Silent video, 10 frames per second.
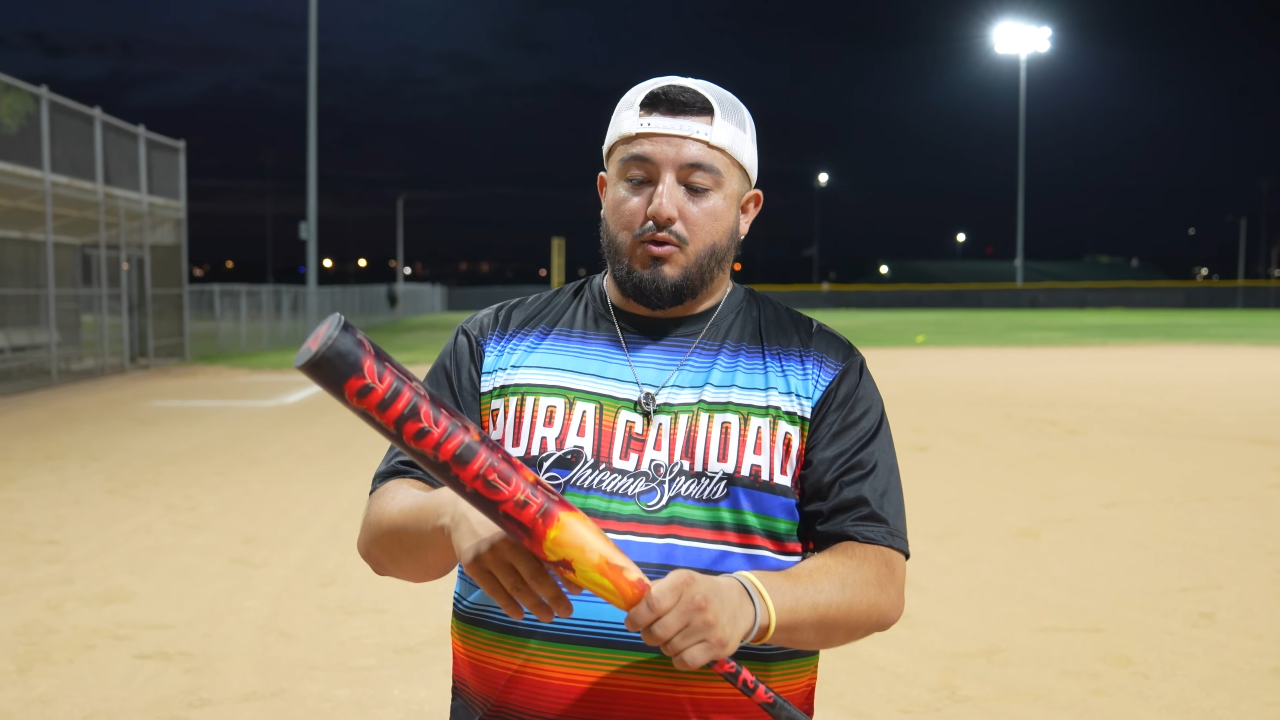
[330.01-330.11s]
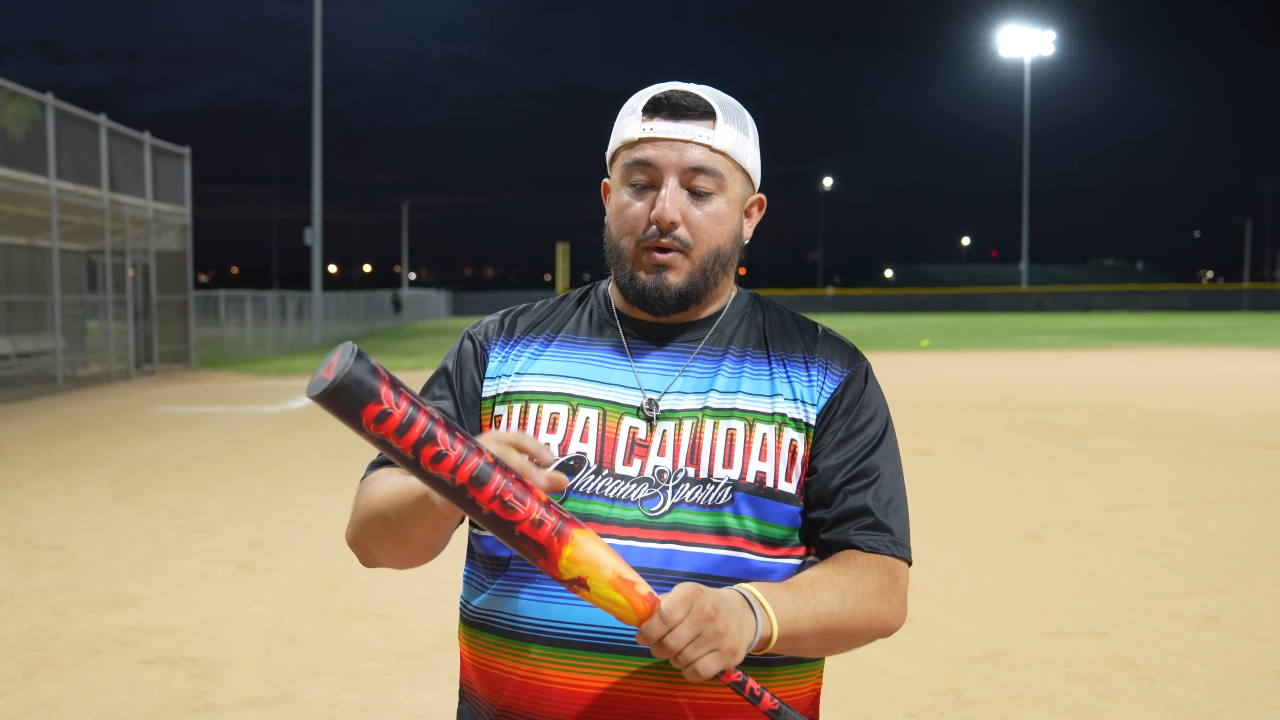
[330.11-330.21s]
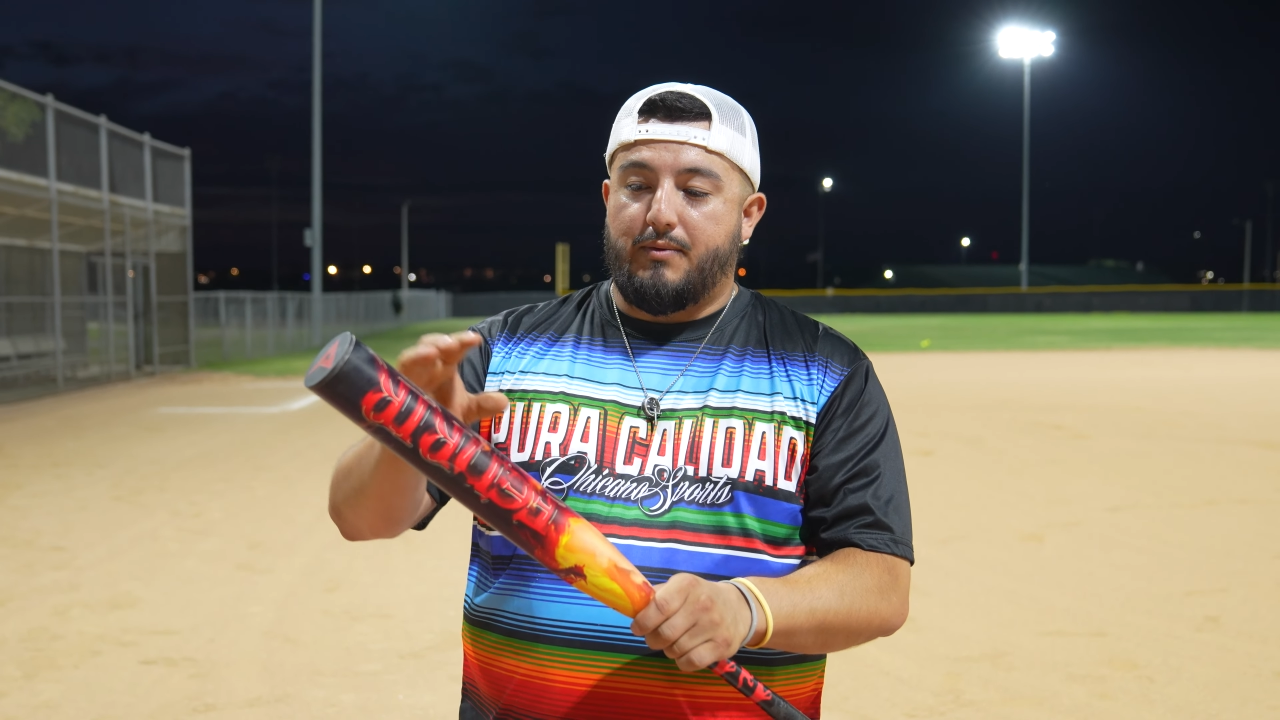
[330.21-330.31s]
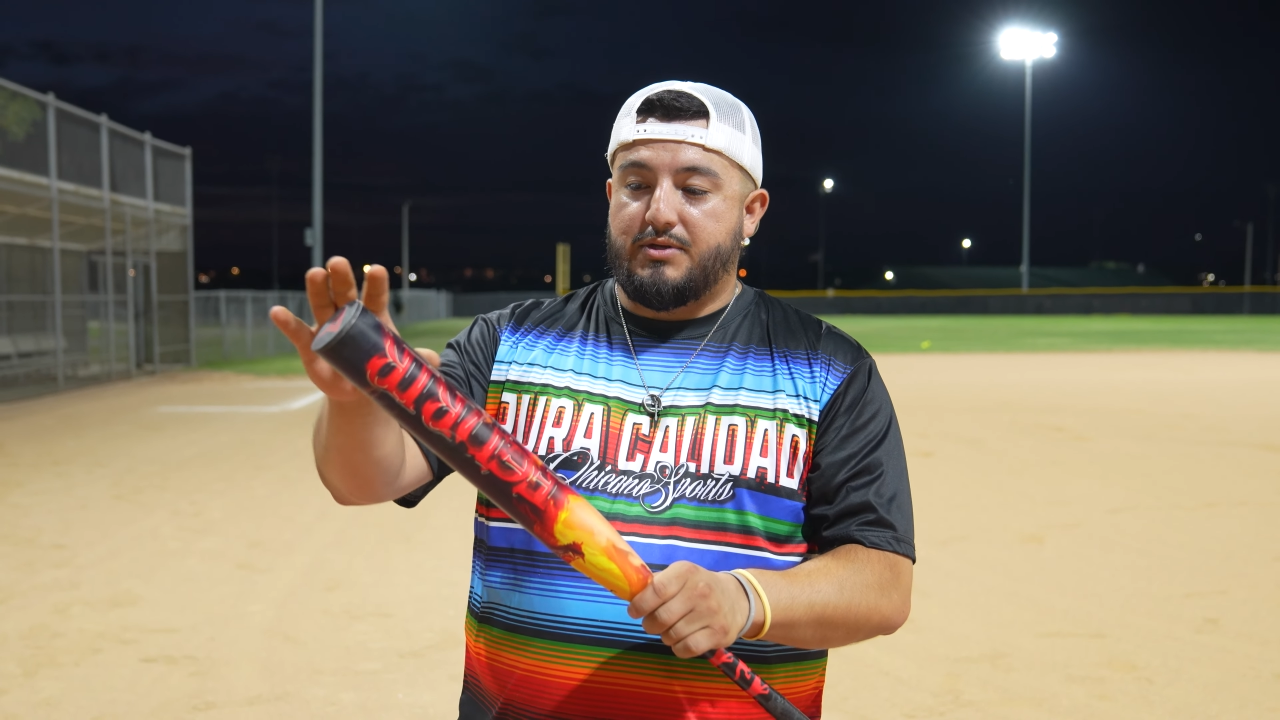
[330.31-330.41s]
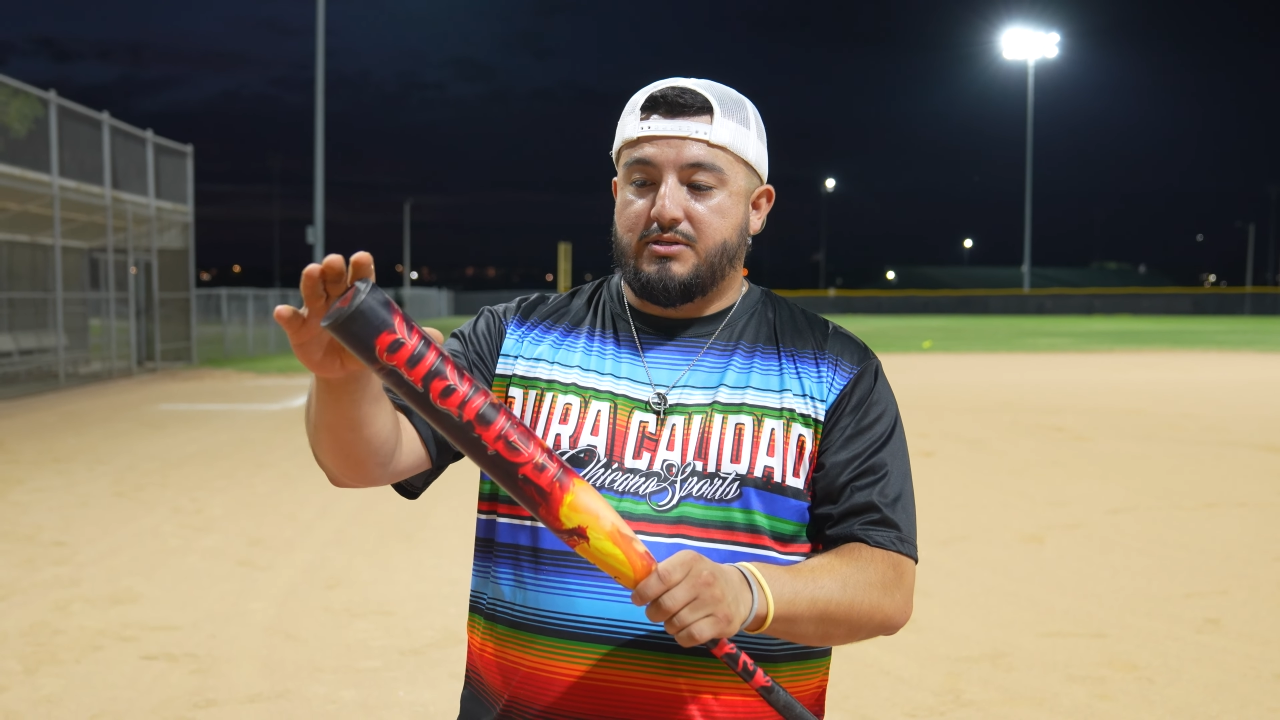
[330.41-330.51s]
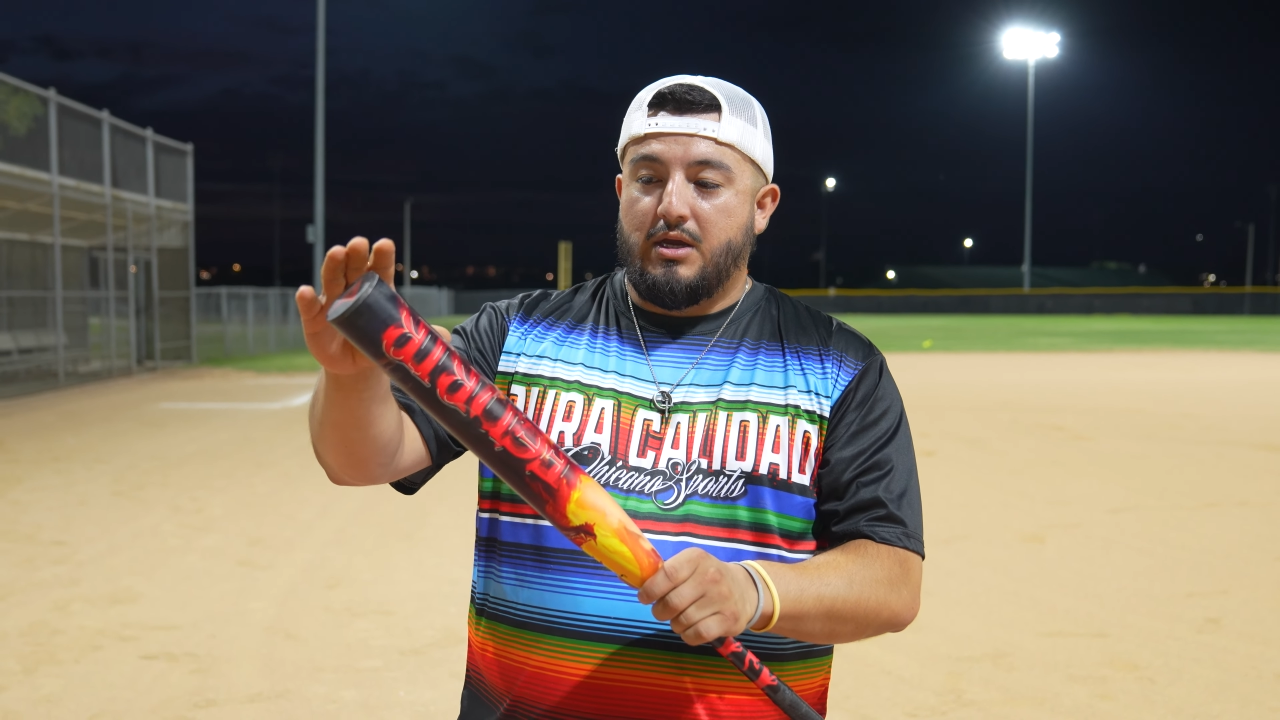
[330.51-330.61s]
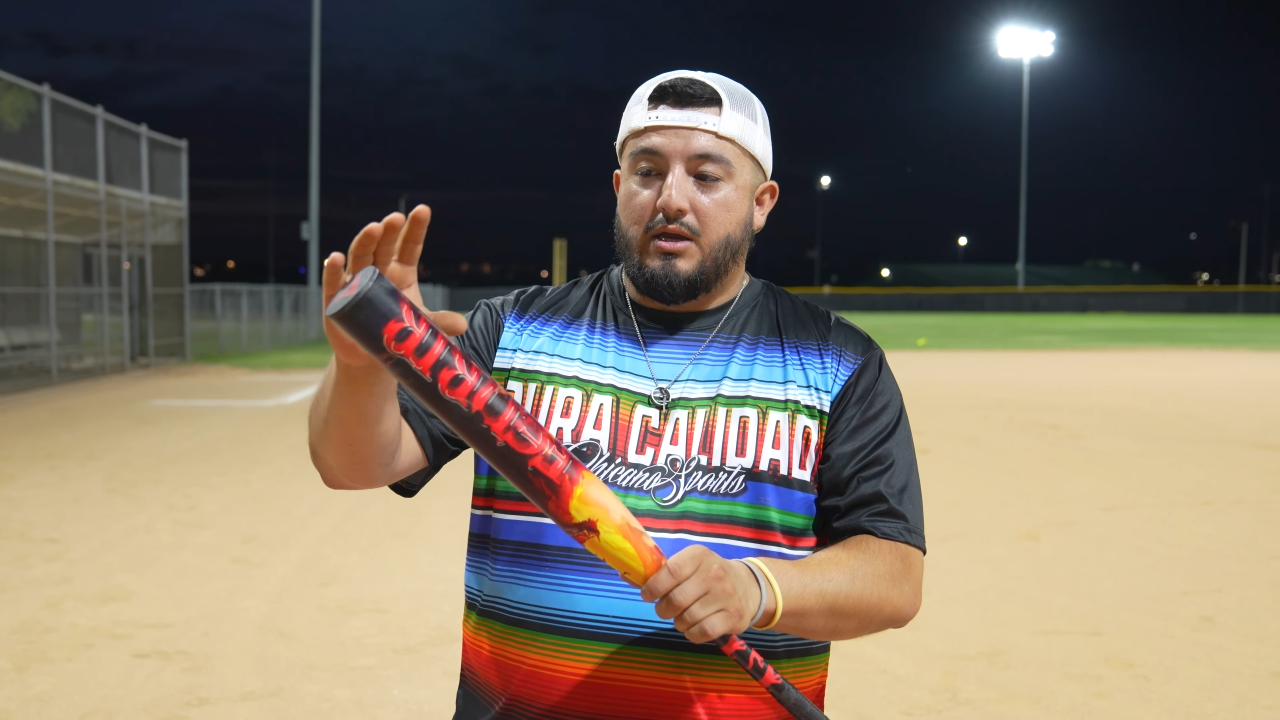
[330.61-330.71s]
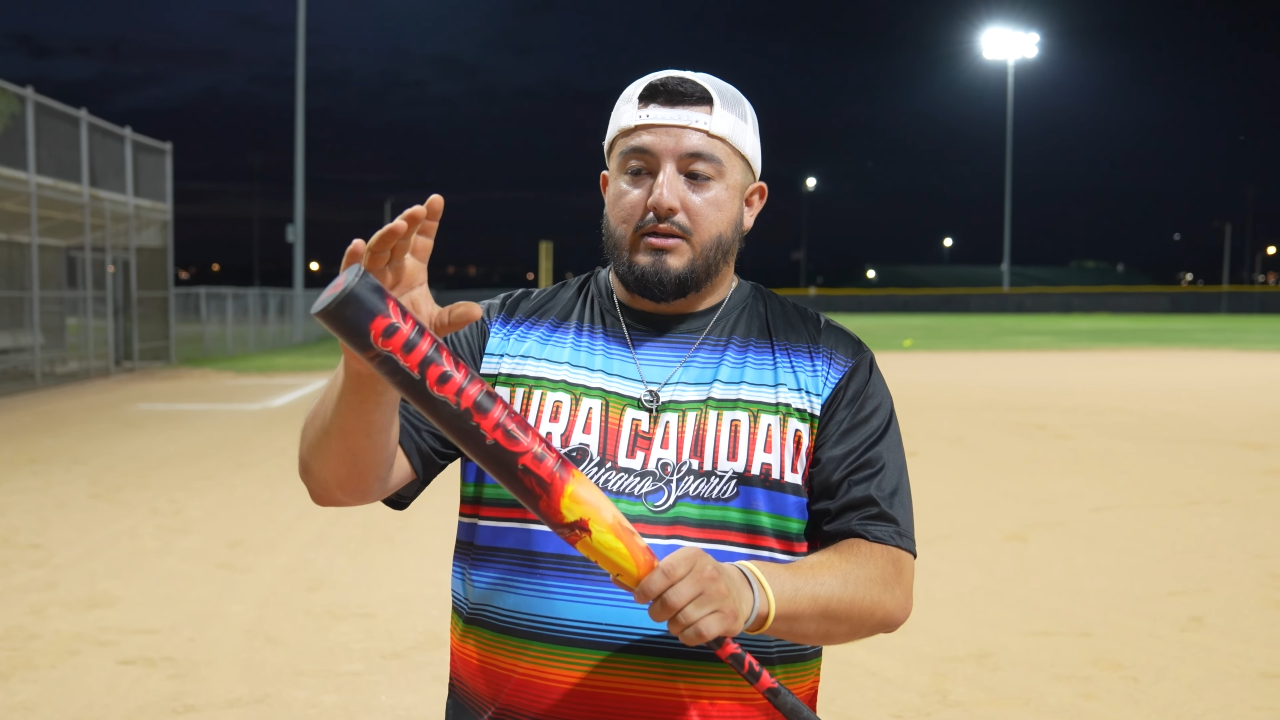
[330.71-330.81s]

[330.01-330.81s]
of the weight was